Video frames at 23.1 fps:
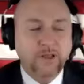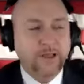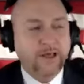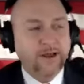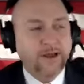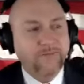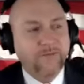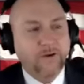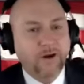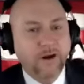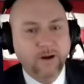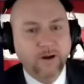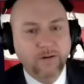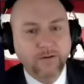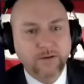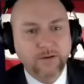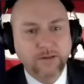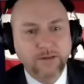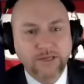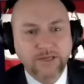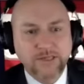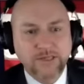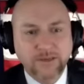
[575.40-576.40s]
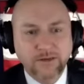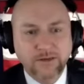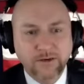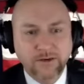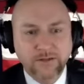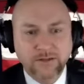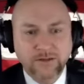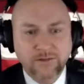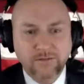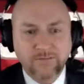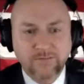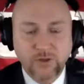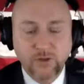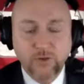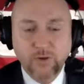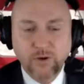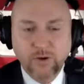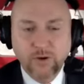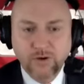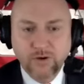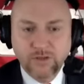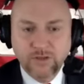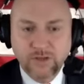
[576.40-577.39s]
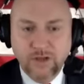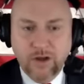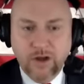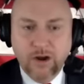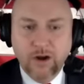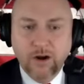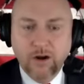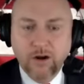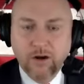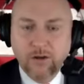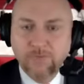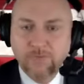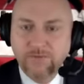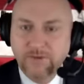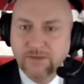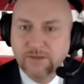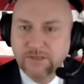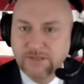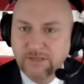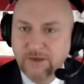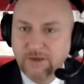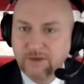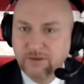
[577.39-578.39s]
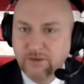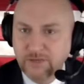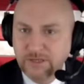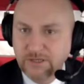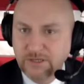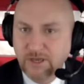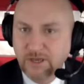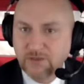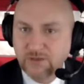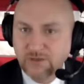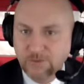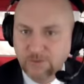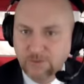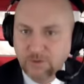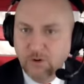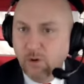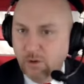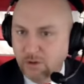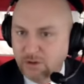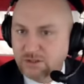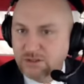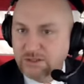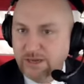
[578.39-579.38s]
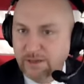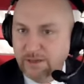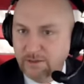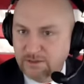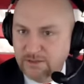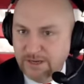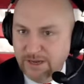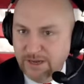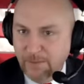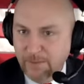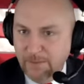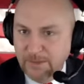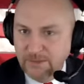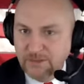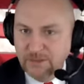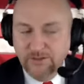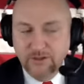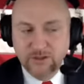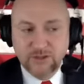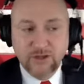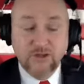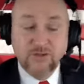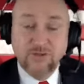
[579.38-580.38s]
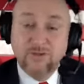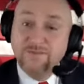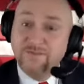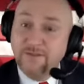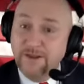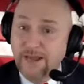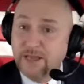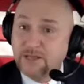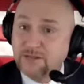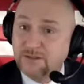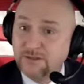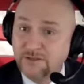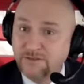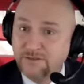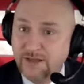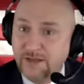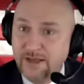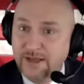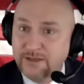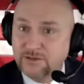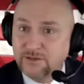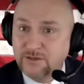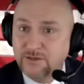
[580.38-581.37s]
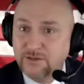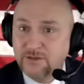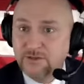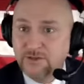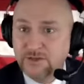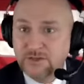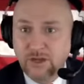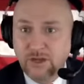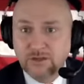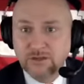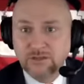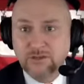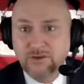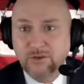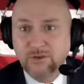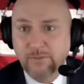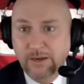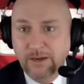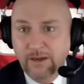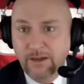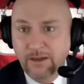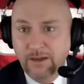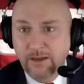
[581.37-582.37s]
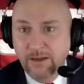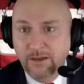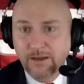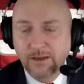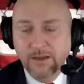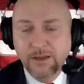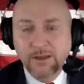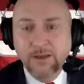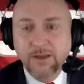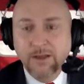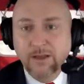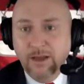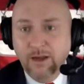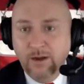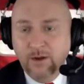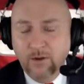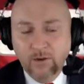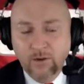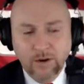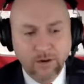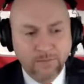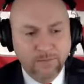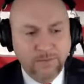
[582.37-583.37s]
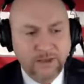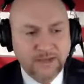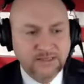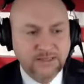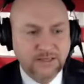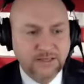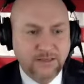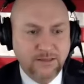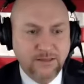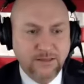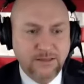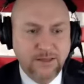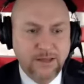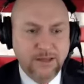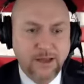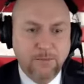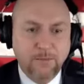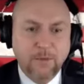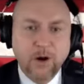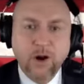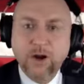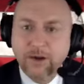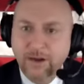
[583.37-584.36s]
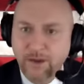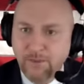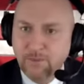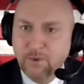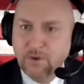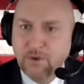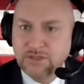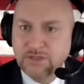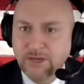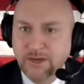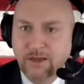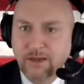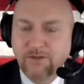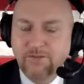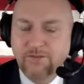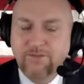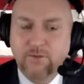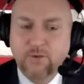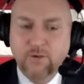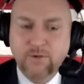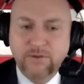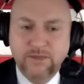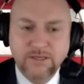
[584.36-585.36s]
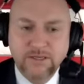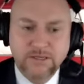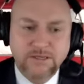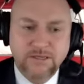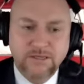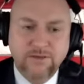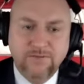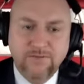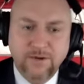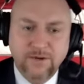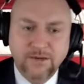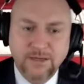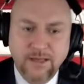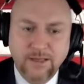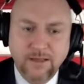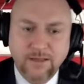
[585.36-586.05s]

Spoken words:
lot of our listeners and viewers are field territory sales rep or wholesalers, like I mentioned. There's also financial advisors. There's also media, or basically marketing personnel for these different